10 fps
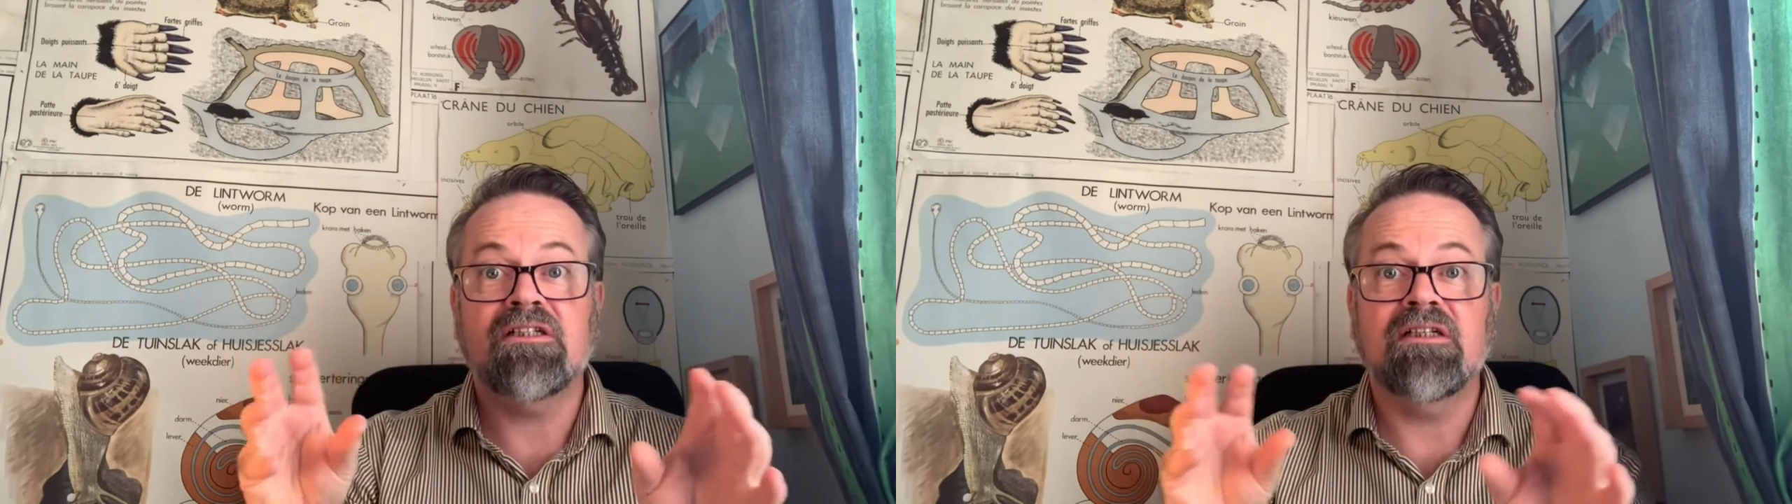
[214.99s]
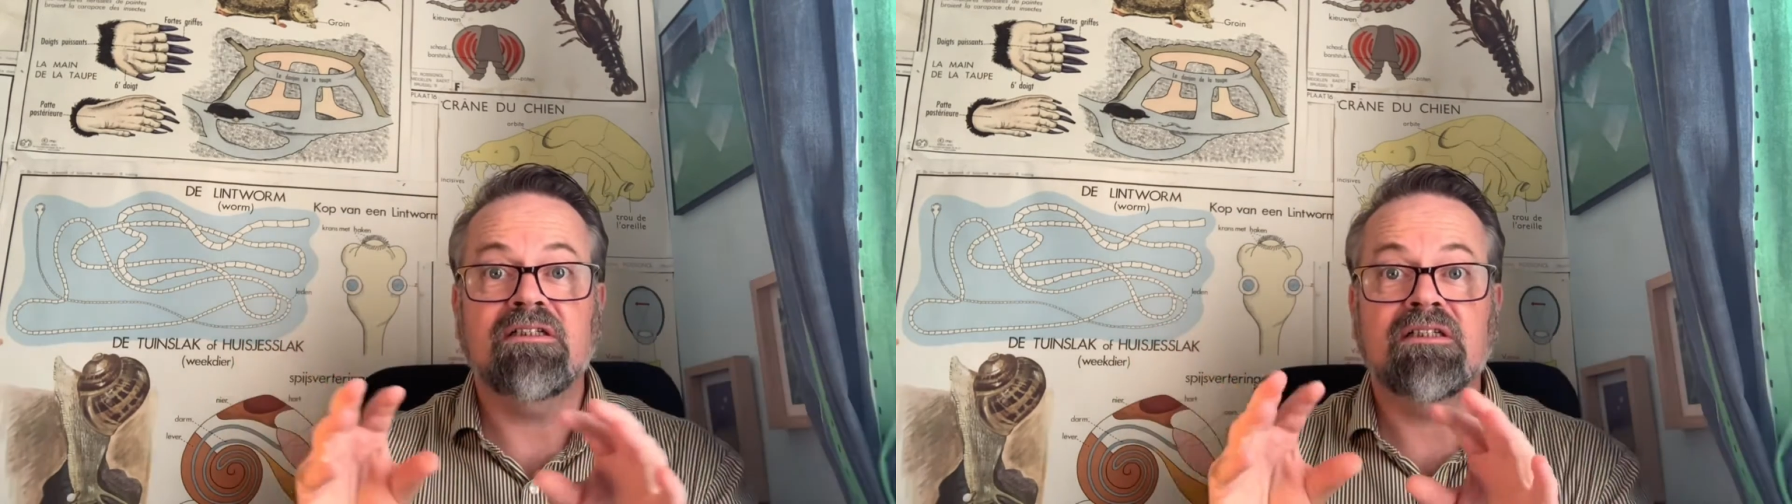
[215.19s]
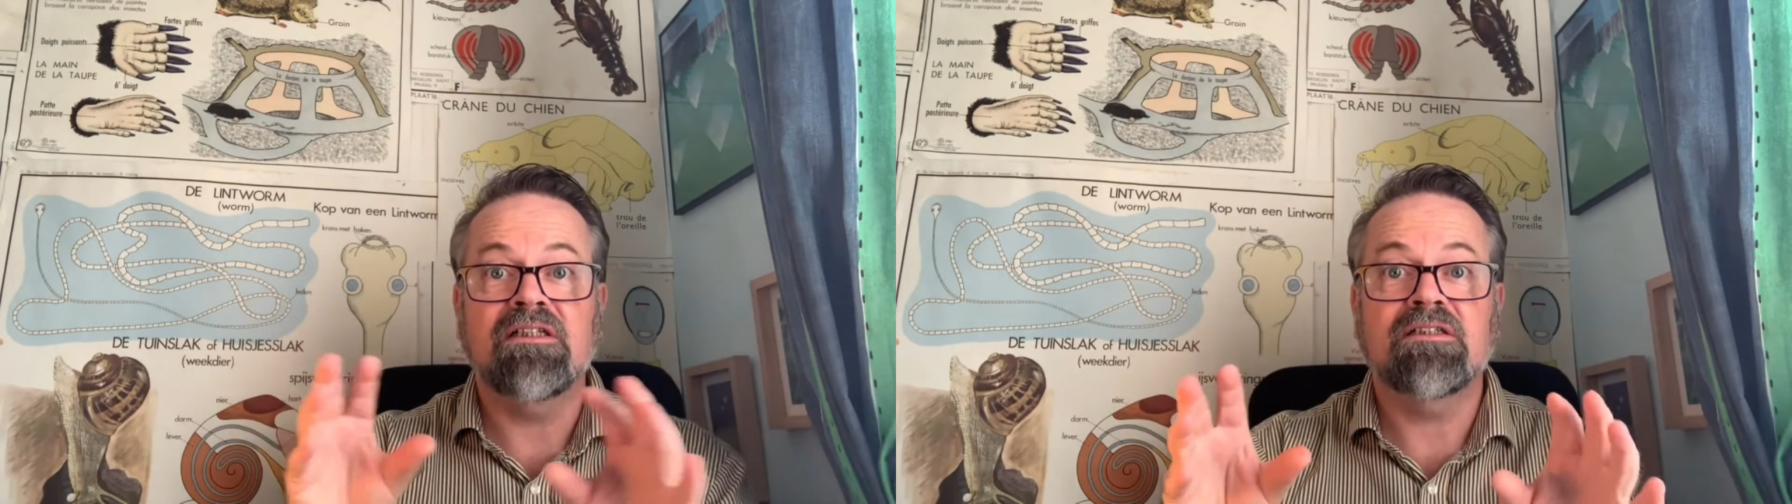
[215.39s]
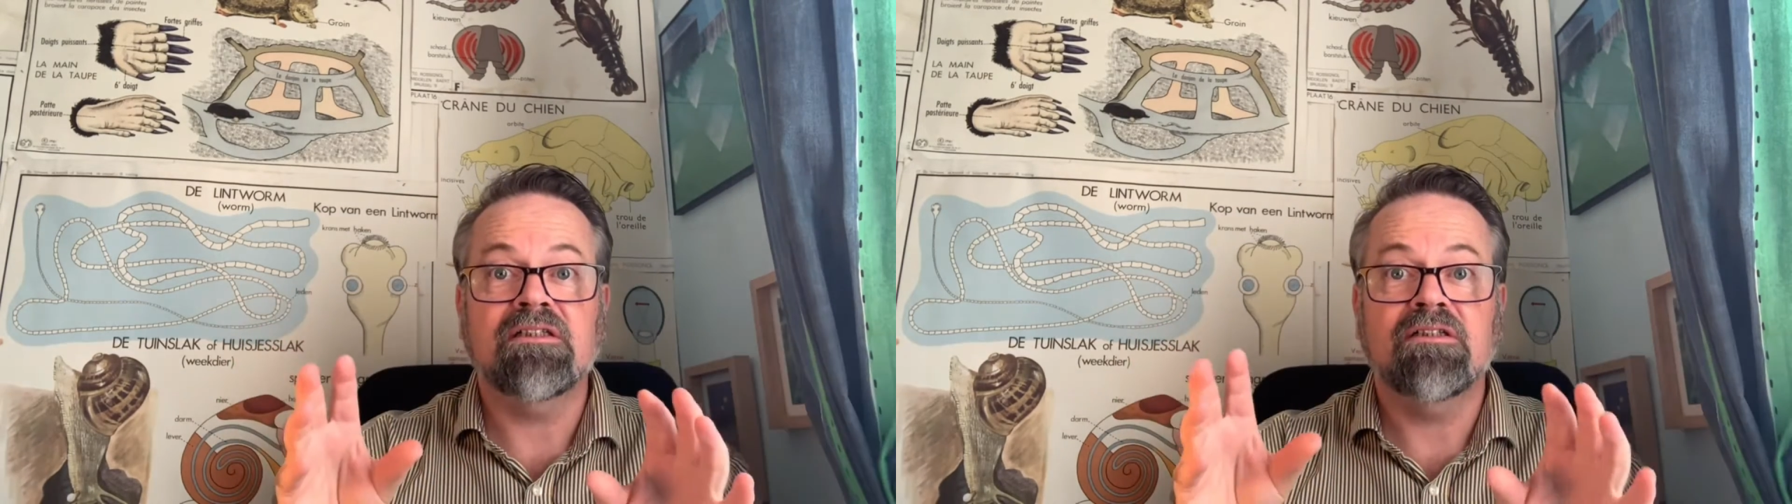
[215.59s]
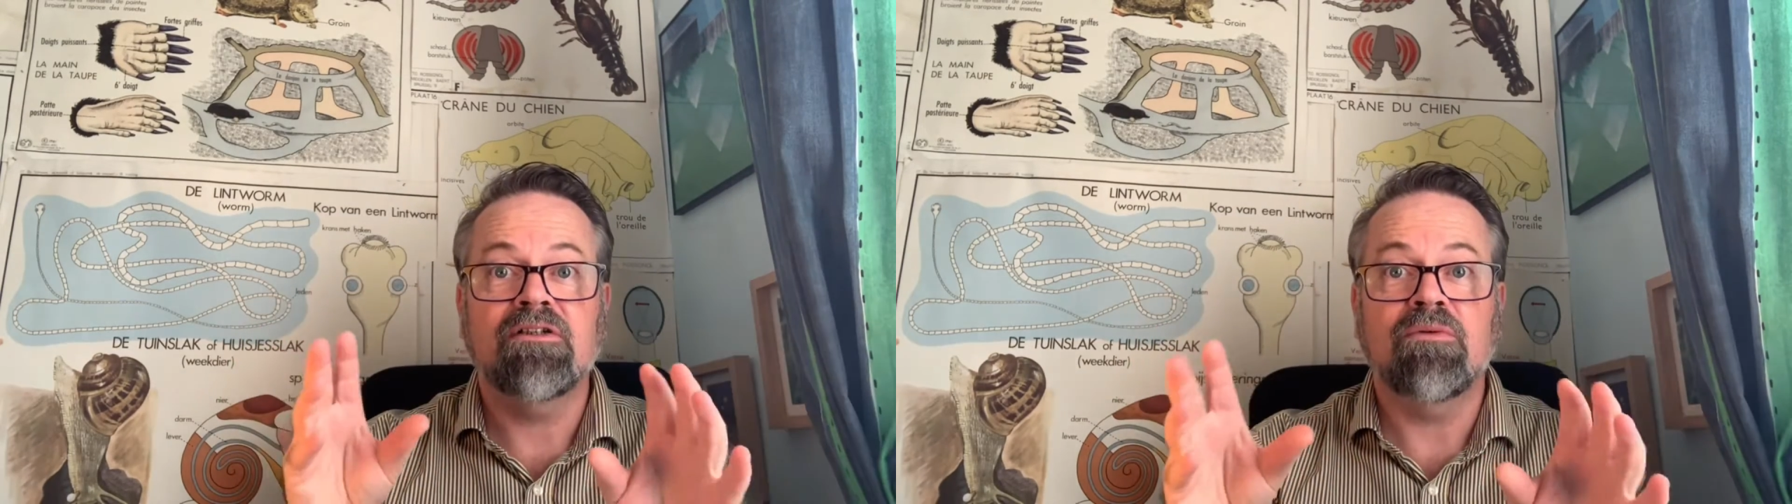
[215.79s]
into this
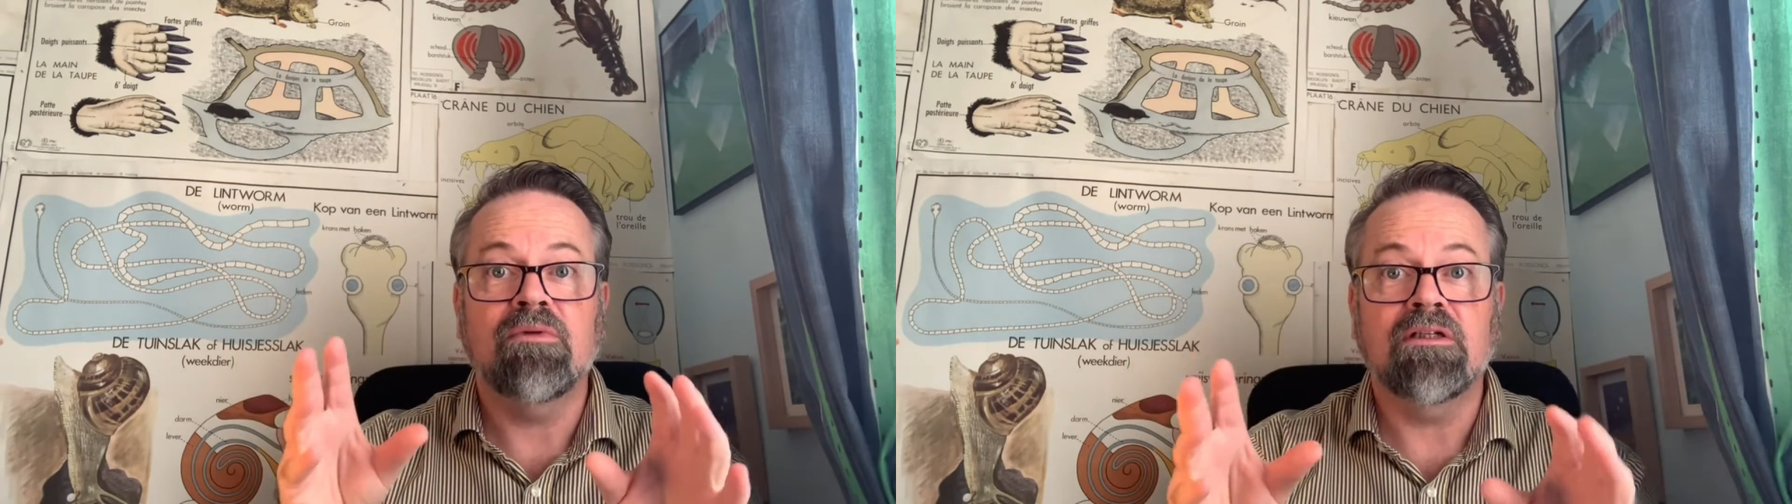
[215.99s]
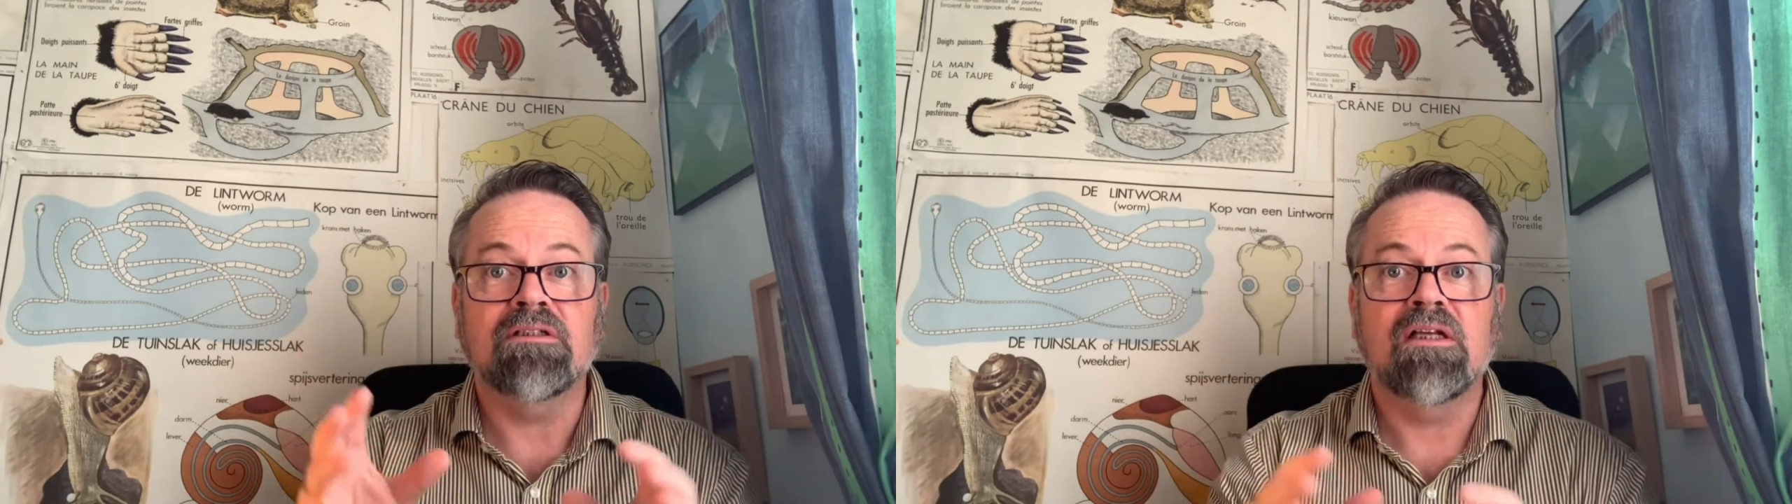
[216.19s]
new world.